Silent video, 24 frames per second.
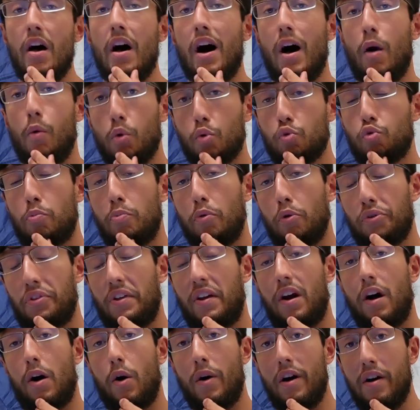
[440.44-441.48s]
I want to point
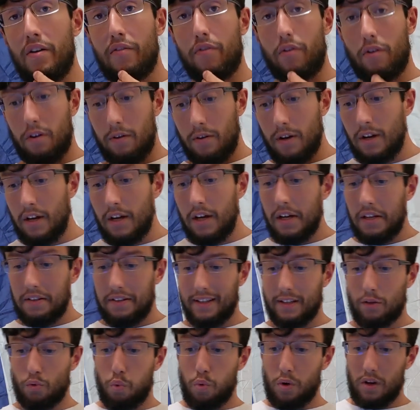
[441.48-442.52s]
out, however,
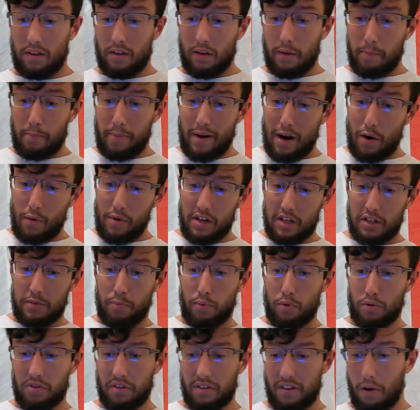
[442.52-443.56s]
that what Paris
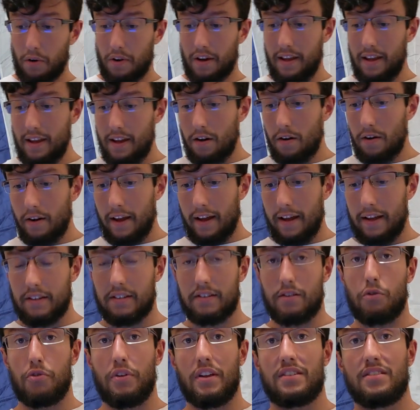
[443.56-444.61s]
pointed out here
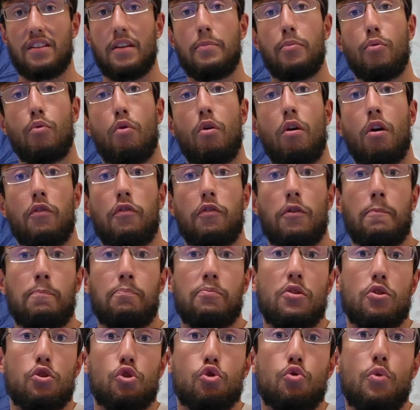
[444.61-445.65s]
is an example of
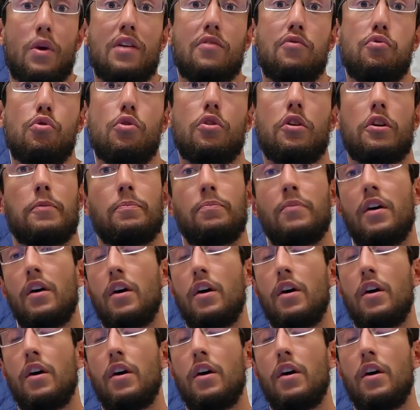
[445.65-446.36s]
strength work.